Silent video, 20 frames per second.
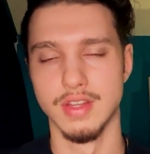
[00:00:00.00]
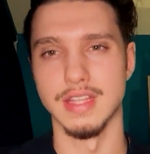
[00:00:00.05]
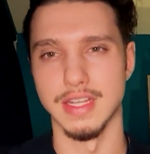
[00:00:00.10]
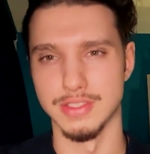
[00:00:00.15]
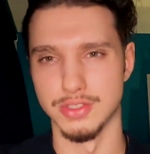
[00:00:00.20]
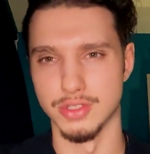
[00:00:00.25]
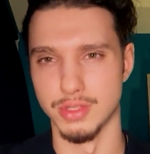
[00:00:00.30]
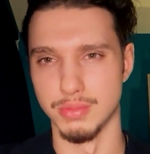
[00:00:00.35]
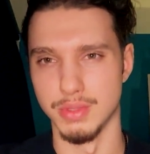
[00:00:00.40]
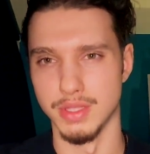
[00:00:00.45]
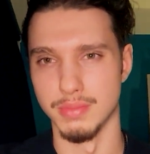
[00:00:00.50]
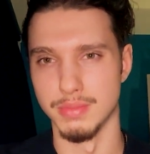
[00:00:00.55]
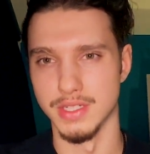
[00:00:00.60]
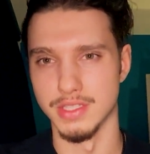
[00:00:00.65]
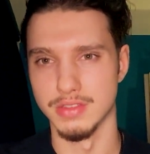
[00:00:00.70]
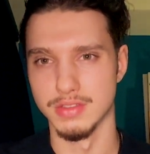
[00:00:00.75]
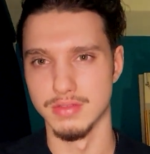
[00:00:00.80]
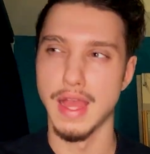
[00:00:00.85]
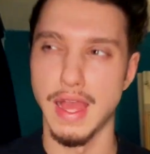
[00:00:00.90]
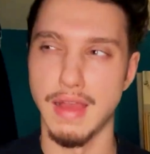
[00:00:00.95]
that's going to be the
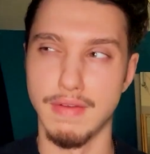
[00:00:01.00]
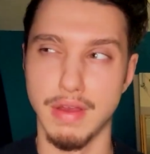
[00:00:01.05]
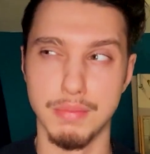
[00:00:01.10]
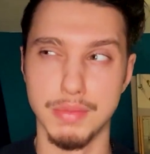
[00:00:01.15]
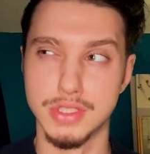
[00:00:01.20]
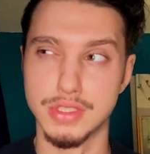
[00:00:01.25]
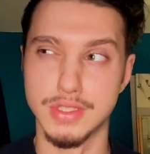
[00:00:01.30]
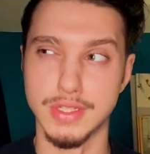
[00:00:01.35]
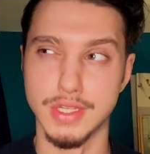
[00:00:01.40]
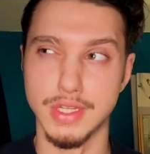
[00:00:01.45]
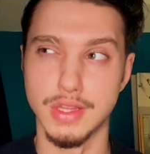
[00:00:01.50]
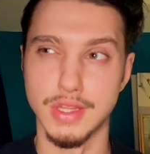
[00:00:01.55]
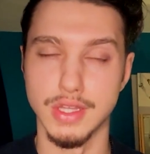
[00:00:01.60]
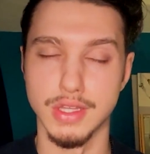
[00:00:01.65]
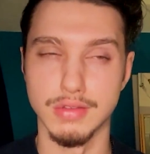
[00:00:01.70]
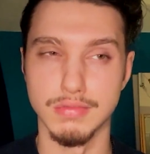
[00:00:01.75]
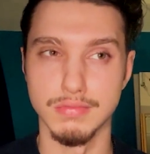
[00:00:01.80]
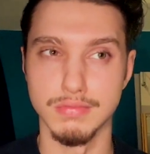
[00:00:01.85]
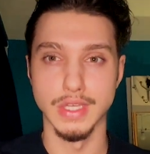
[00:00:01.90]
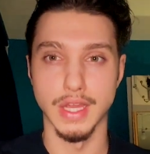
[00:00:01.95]
best. Have I missed anything?